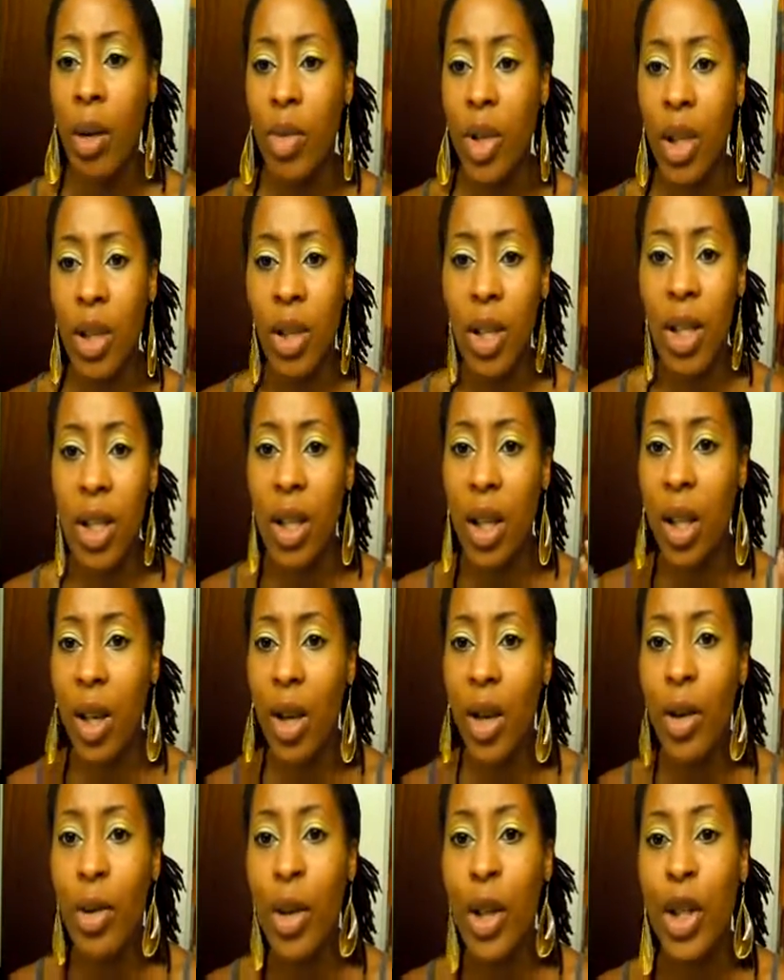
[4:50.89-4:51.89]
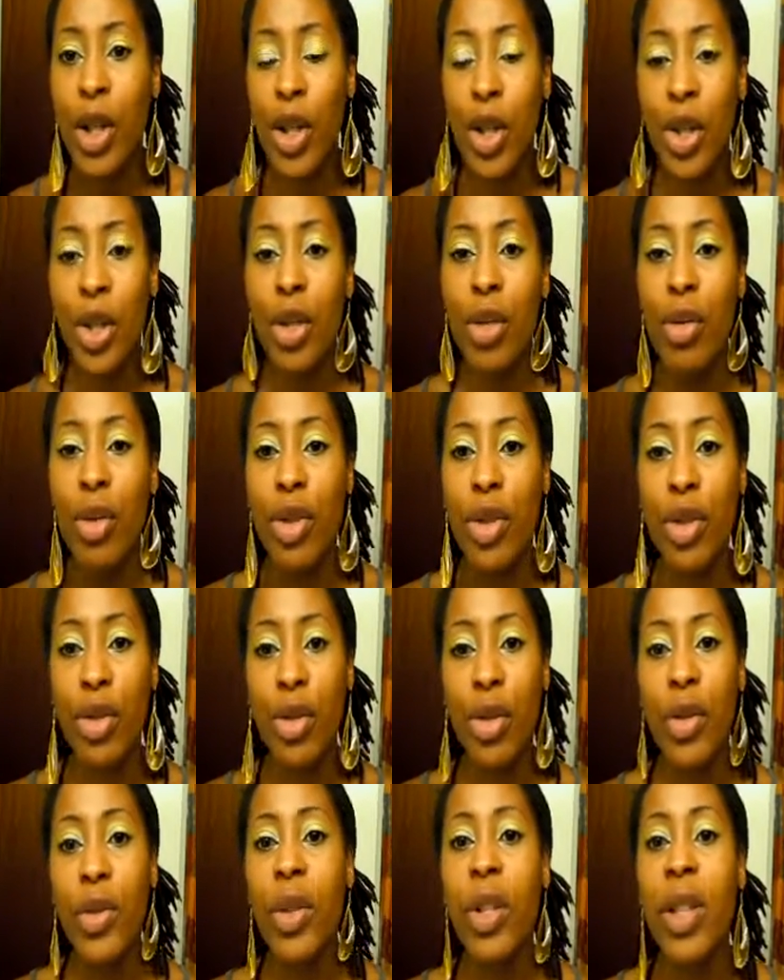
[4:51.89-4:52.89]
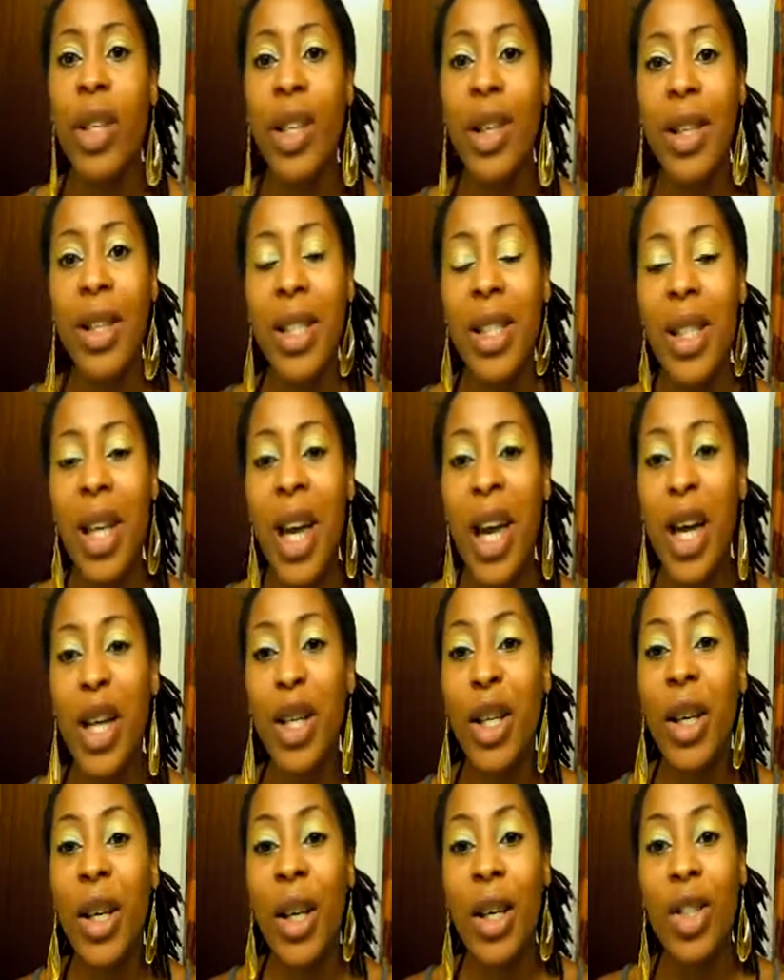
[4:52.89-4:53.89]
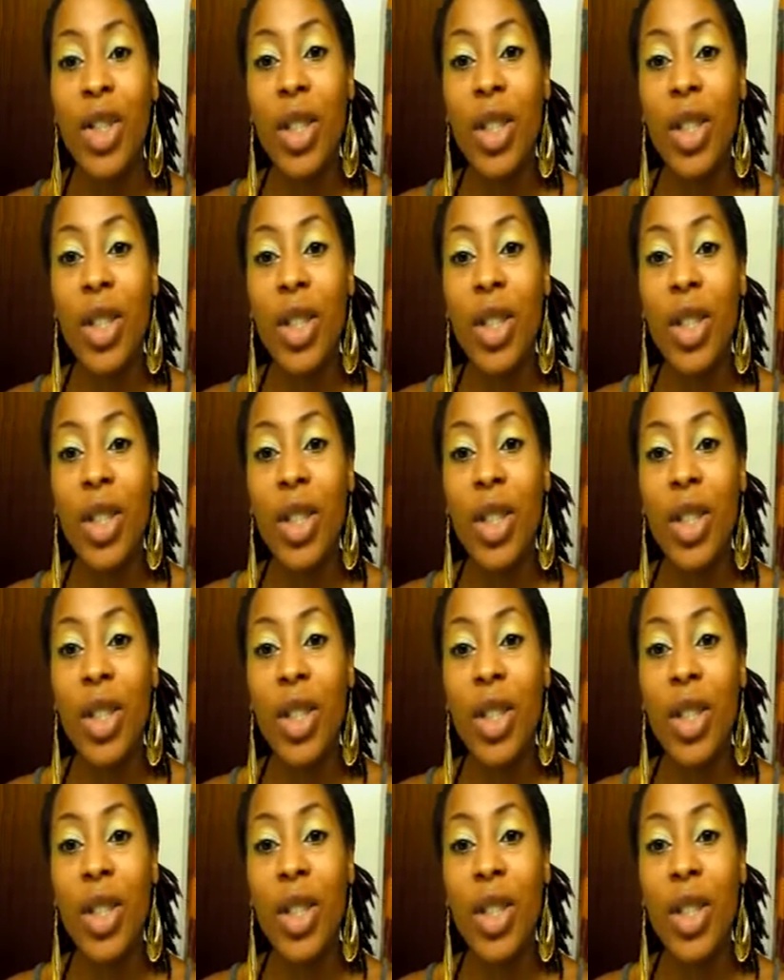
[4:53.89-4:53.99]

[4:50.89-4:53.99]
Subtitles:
She does the earrings. She's going to school for nail design.